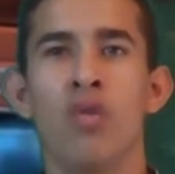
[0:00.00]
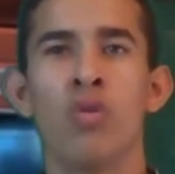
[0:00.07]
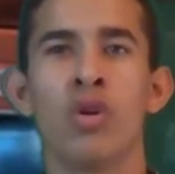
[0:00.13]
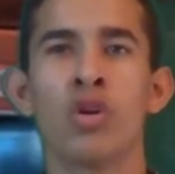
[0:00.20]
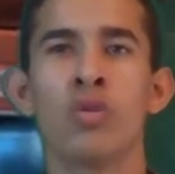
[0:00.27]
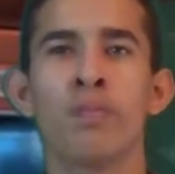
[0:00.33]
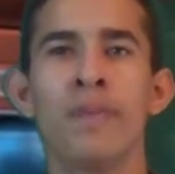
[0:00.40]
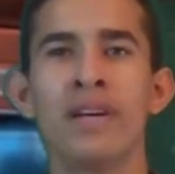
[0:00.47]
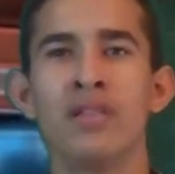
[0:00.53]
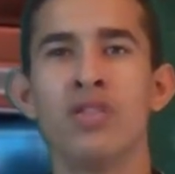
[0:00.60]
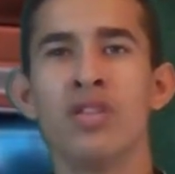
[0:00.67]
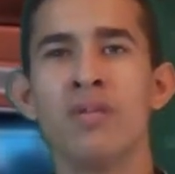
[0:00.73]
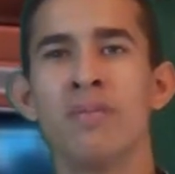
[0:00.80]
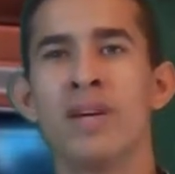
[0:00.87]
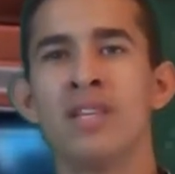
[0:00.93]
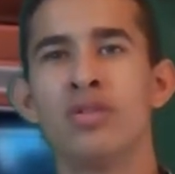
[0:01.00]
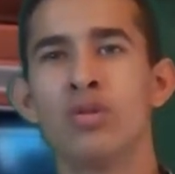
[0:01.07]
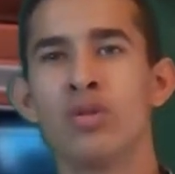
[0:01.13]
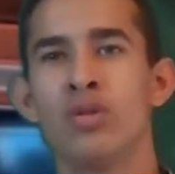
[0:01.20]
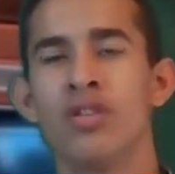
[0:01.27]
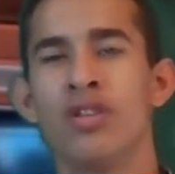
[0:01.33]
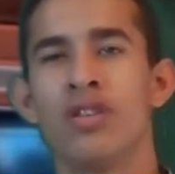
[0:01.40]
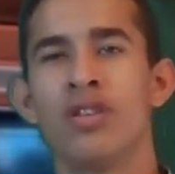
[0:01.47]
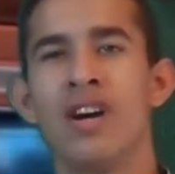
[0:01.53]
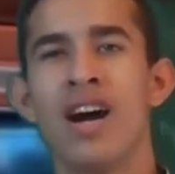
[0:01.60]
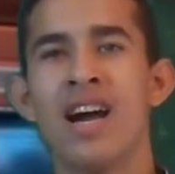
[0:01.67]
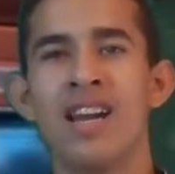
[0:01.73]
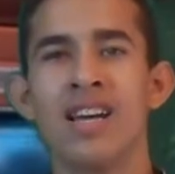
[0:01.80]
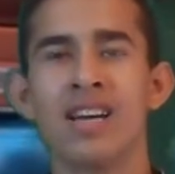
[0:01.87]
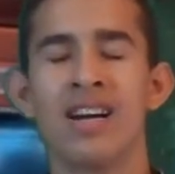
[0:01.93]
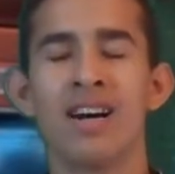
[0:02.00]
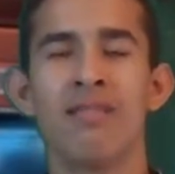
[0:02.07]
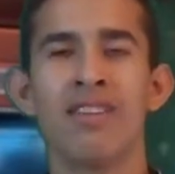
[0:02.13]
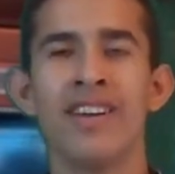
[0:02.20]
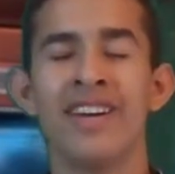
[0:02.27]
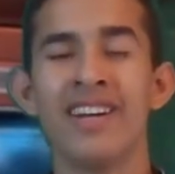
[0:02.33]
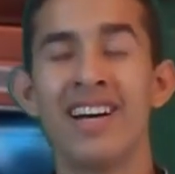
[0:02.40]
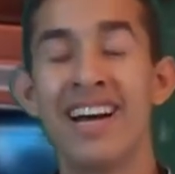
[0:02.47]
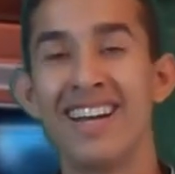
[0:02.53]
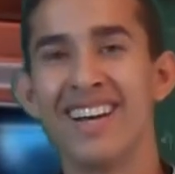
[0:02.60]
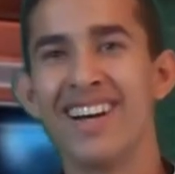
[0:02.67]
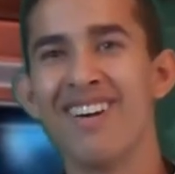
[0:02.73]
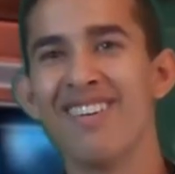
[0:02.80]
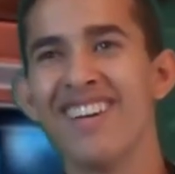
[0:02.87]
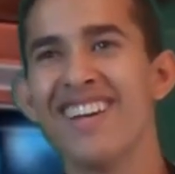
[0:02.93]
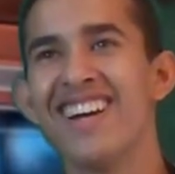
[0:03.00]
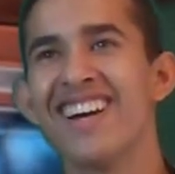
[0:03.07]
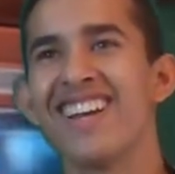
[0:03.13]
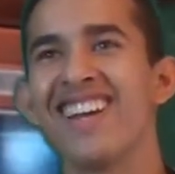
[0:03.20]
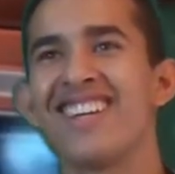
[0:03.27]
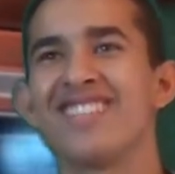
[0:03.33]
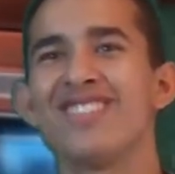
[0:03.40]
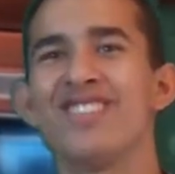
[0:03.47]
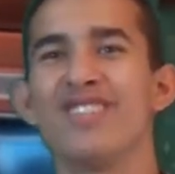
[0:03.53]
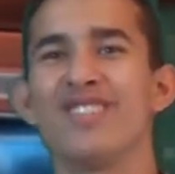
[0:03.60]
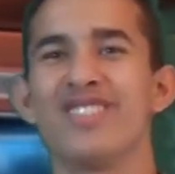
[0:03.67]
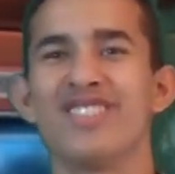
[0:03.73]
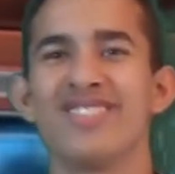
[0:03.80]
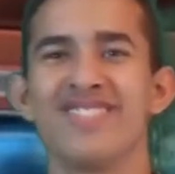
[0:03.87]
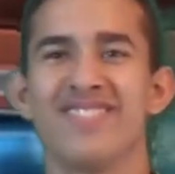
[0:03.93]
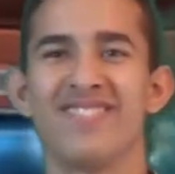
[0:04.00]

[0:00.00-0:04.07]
We go back to the main studio. Allan Cabrera, Class News.